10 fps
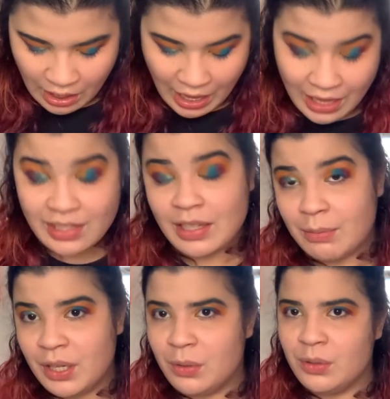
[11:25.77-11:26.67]
As
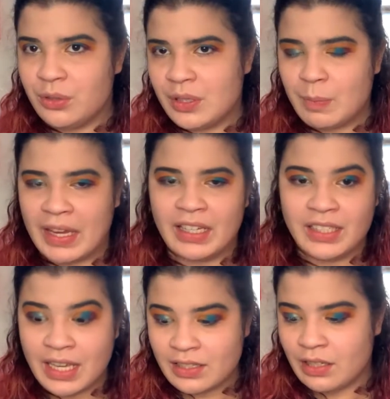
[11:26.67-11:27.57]
somebody who enjoys Beckett,
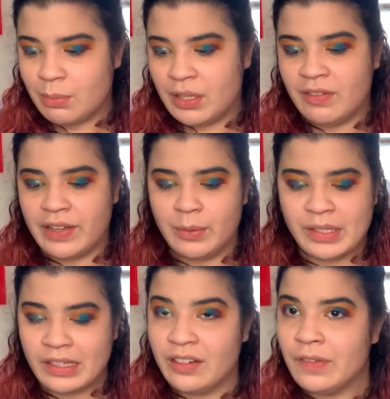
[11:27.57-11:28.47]
yes, but if I
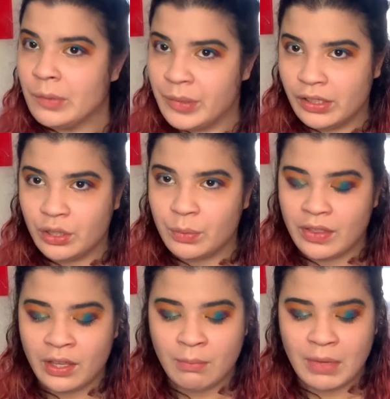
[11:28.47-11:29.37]
was unfamiliar
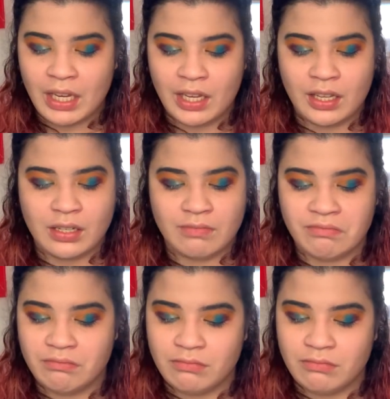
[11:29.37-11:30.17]
with him and